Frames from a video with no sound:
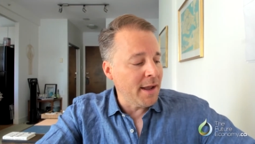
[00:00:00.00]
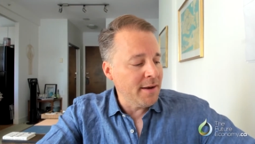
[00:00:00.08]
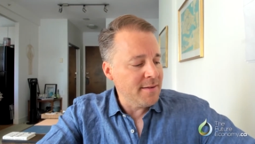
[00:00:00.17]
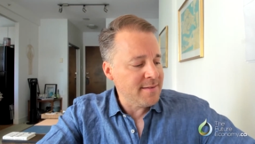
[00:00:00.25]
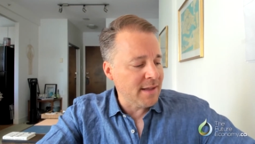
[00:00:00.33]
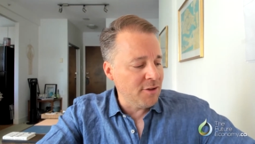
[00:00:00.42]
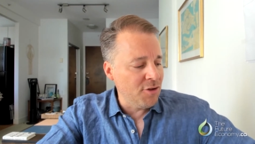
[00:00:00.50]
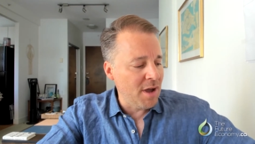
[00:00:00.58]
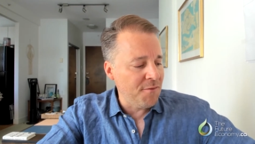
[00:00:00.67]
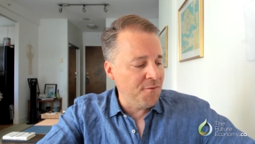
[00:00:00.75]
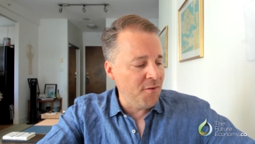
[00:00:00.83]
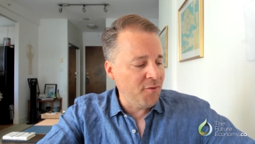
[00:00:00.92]
understand you
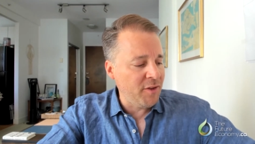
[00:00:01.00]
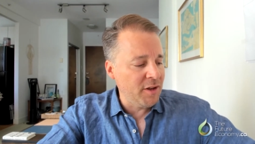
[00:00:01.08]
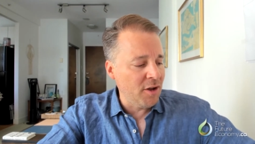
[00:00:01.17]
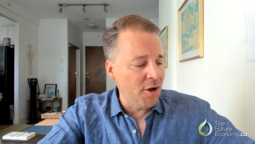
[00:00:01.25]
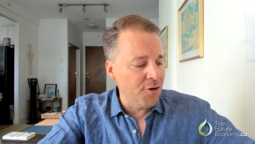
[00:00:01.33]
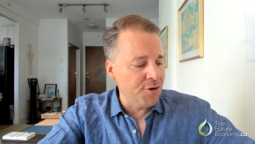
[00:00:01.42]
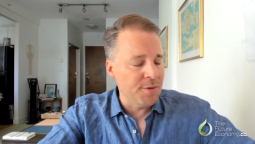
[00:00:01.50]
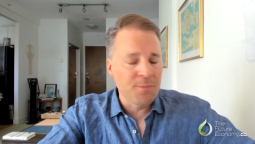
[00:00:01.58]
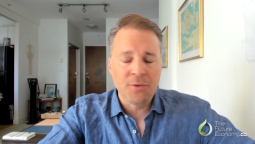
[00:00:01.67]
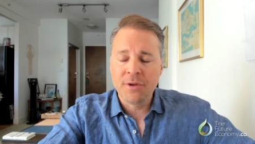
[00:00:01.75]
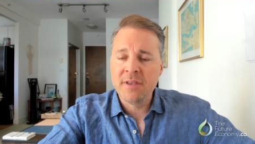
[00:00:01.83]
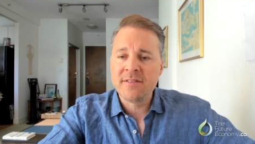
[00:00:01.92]
have 1,500
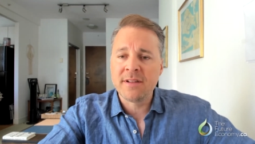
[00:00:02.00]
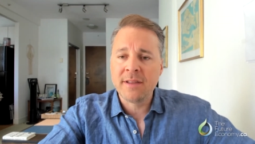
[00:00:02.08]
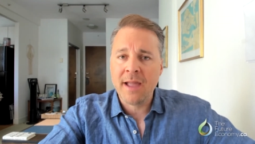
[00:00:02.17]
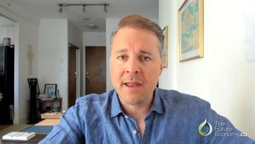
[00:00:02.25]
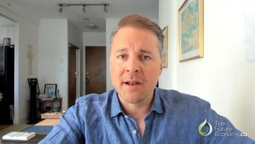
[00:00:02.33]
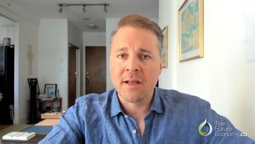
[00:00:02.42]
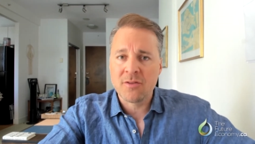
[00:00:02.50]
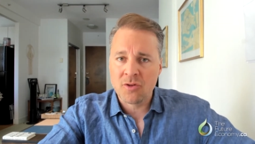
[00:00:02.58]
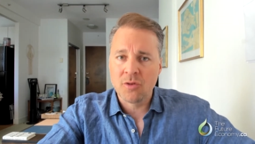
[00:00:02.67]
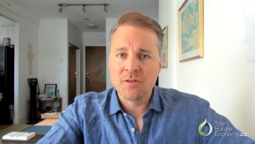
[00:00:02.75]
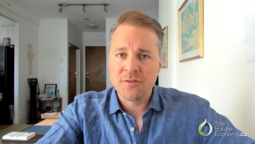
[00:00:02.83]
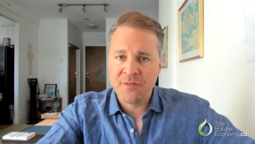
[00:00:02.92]
employees in Canada,
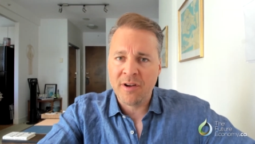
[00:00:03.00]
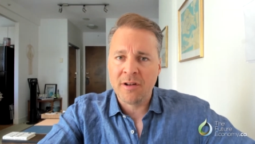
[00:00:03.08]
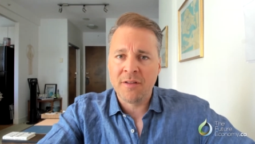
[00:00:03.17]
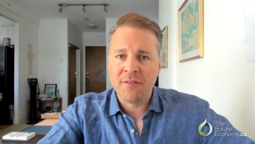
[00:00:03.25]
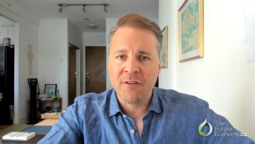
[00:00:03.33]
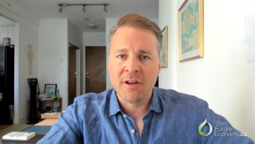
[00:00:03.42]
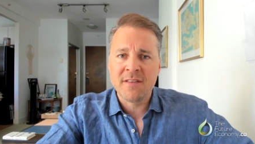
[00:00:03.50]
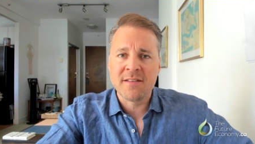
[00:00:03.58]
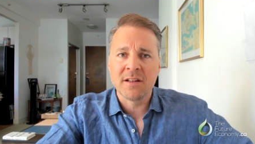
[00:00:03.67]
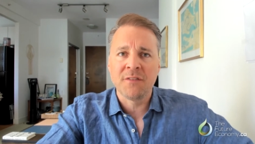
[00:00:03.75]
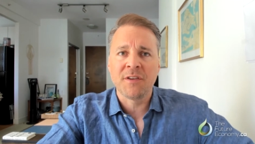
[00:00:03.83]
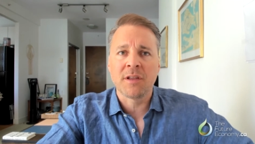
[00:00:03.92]
so it's fairly fairly
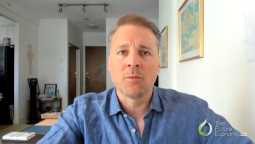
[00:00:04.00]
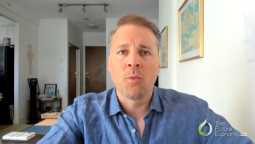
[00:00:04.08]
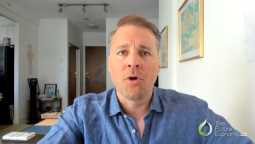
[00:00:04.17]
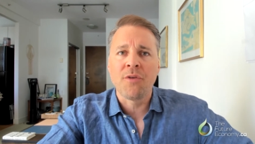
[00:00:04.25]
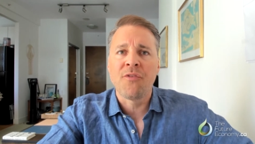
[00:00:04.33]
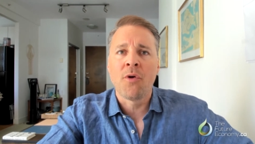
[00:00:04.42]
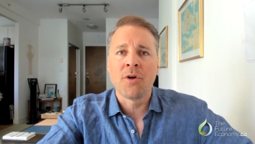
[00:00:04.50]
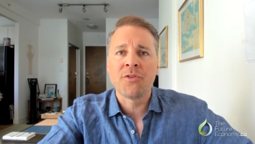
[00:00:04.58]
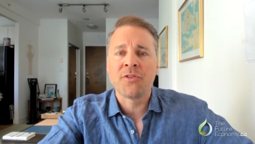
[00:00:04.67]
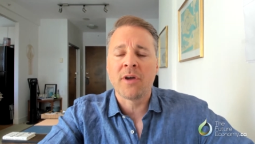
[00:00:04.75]
significant workforce.